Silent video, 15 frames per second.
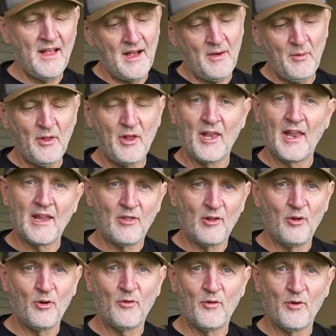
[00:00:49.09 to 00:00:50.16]
Whether you like the
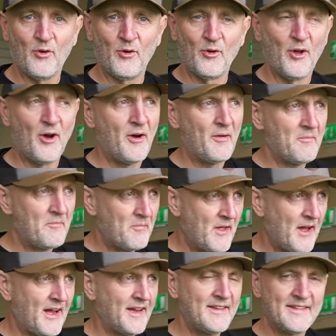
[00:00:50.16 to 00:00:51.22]
look of it or not,
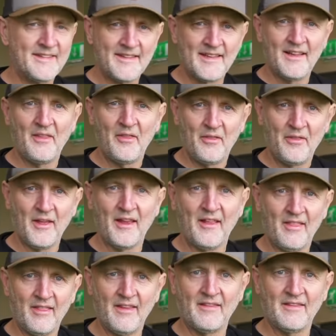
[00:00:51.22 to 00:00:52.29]
I still
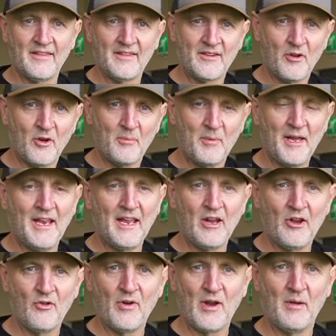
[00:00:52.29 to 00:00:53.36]
think this is going to be an
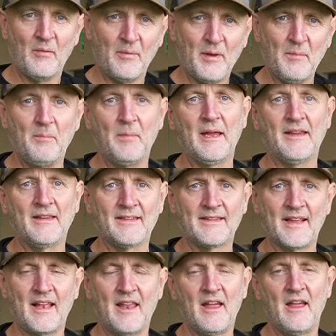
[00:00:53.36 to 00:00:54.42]
incredibly big
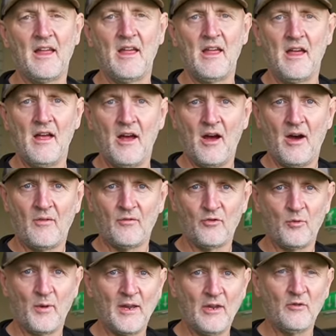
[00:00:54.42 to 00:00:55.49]
seller of
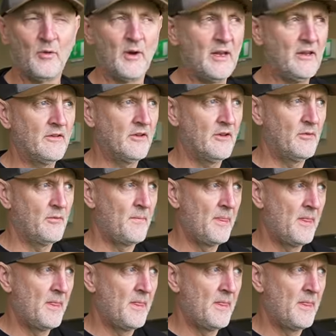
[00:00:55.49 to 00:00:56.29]
2022.